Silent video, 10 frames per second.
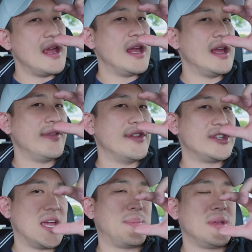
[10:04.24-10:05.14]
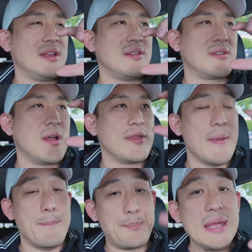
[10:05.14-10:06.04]
then the Japanese,
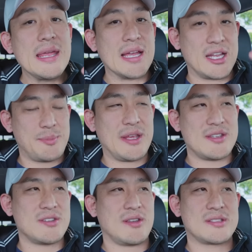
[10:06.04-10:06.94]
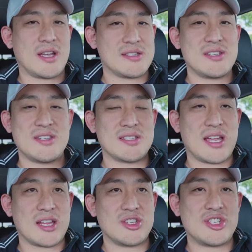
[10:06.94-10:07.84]
the big Atabiki sausage is
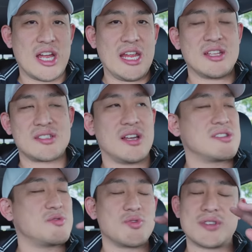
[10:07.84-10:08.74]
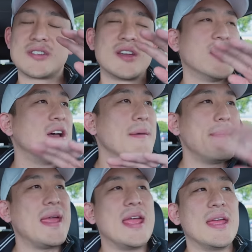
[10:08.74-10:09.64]
like a giant sausage, which,
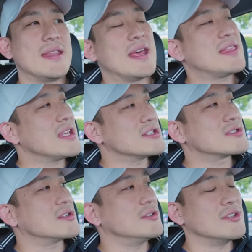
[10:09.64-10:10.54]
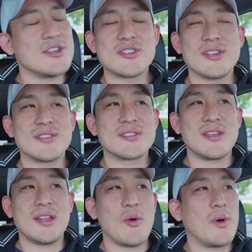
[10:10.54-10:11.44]
man, that thing is delicious.
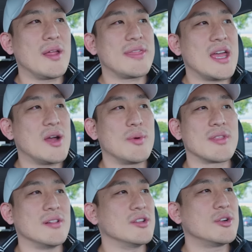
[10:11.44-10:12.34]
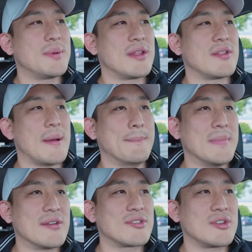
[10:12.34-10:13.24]
And I want that with a little bit of that
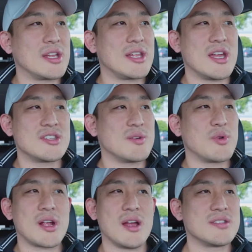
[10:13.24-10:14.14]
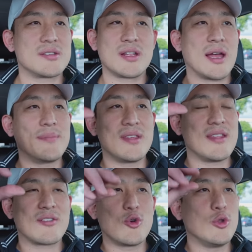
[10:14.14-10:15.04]
mustard and ketchup, which comes in
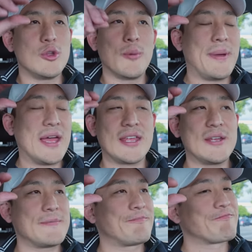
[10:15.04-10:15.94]
this cool little packet.